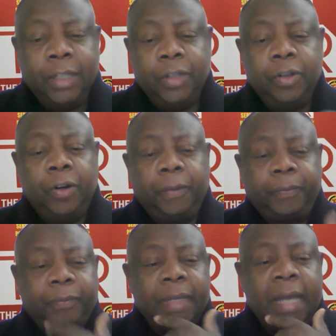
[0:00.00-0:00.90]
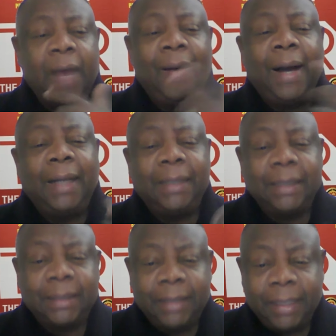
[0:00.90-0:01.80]
You know, now I
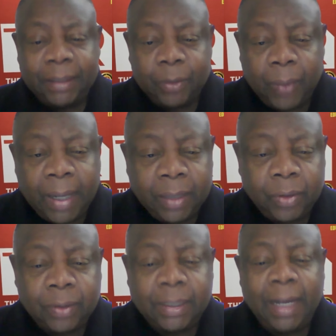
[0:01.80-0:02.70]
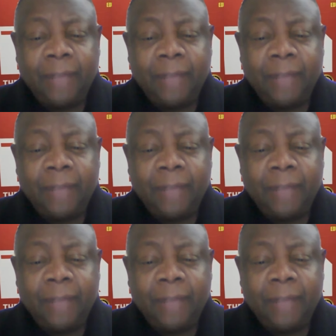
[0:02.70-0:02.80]
understand why Dr.